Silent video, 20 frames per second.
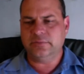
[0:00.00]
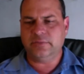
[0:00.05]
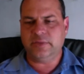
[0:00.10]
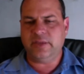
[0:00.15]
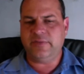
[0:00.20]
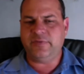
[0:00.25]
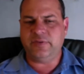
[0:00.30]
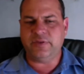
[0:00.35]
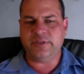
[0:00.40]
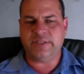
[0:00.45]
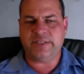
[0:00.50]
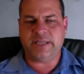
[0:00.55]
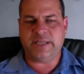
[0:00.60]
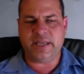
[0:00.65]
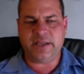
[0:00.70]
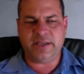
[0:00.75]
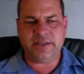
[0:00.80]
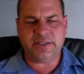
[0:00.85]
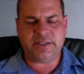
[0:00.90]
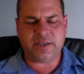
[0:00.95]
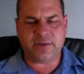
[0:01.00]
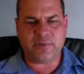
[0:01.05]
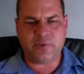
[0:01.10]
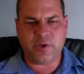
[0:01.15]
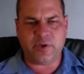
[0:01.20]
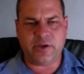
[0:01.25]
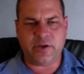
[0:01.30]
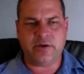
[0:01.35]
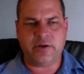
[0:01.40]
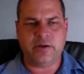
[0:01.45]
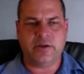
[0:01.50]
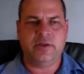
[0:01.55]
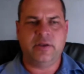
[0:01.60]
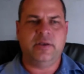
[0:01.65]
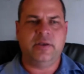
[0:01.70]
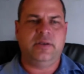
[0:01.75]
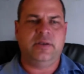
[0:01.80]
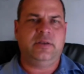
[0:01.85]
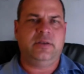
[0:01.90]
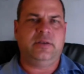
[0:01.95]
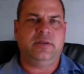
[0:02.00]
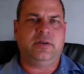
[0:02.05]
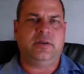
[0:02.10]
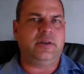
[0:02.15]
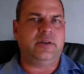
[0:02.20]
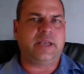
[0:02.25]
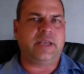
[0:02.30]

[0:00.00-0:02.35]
If you're standing somewhere on